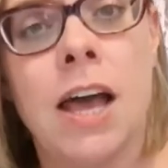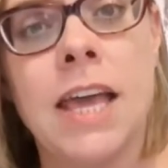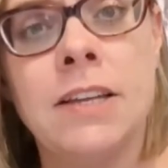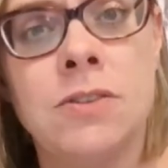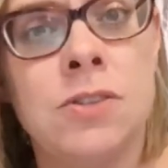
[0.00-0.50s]

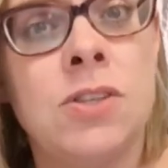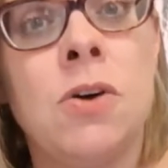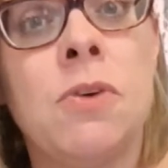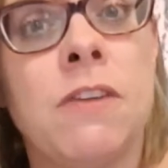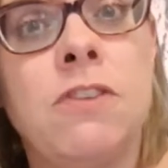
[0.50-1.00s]
And
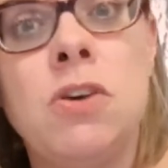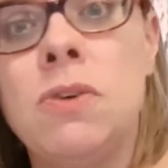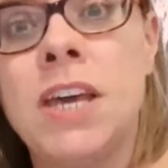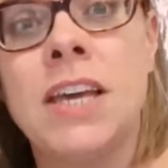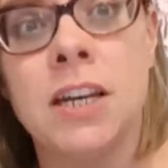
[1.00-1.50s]
so if you
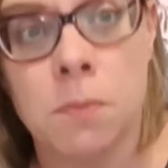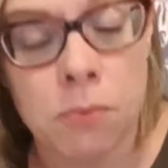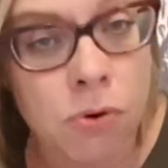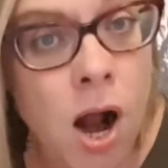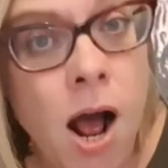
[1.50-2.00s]
can get a
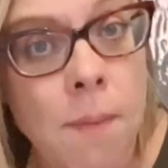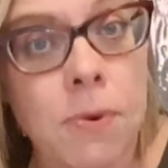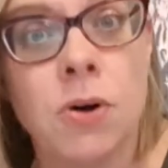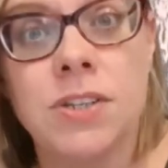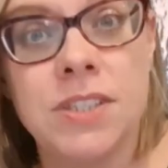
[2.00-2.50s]
prop
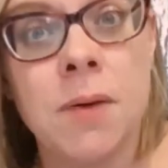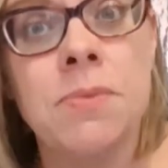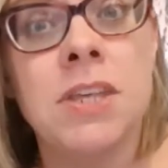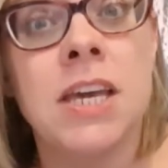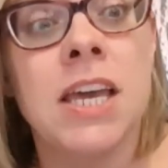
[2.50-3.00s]
or
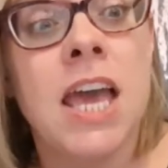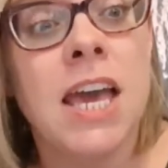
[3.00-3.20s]
something